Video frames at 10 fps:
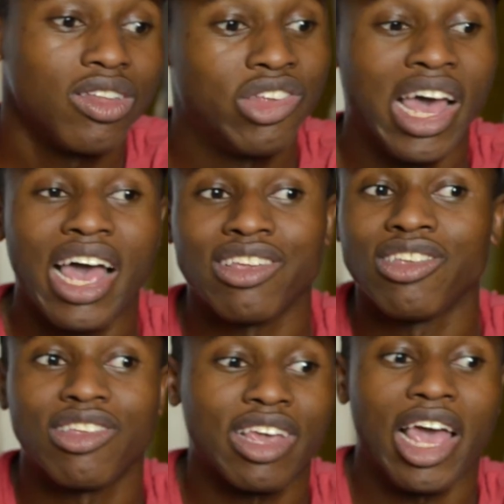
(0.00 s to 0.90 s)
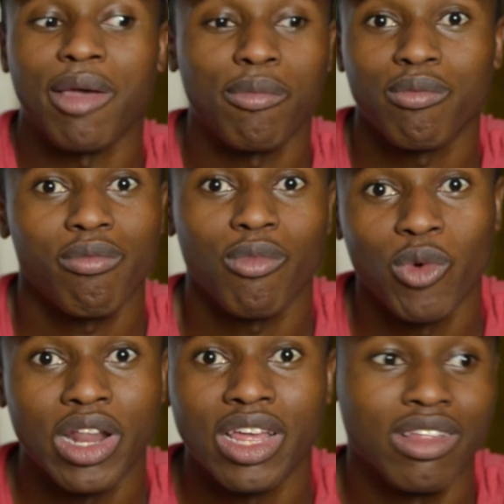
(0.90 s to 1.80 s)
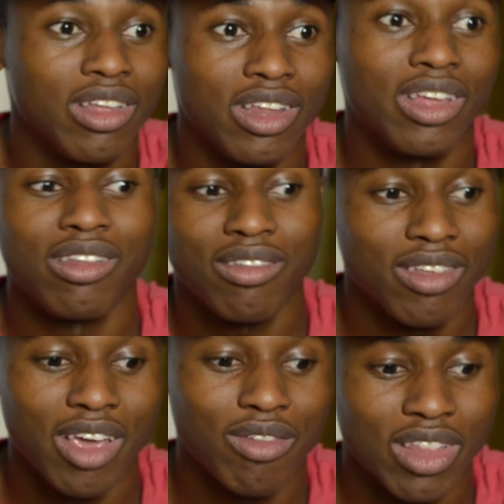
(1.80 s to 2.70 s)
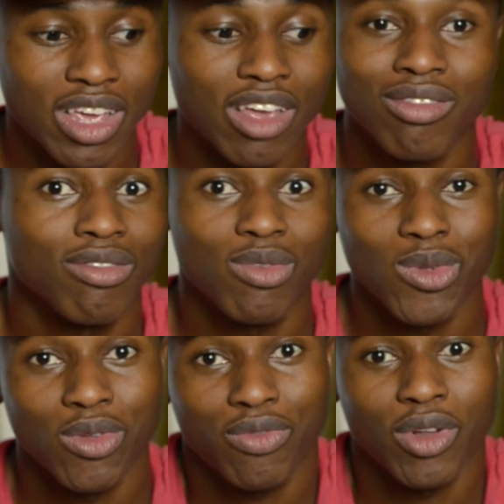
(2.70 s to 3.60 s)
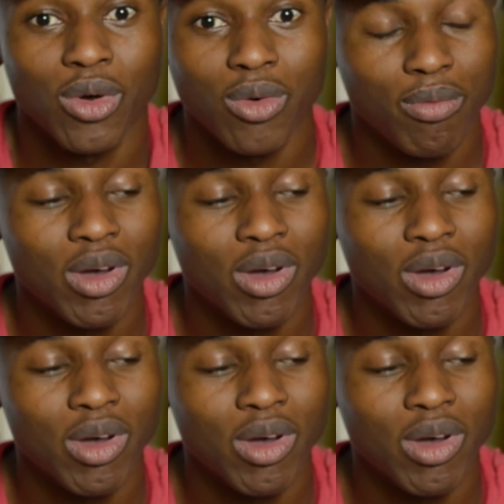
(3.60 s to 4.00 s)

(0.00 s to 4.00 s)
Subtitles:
Jazz just came with it, and then everything else was a flow,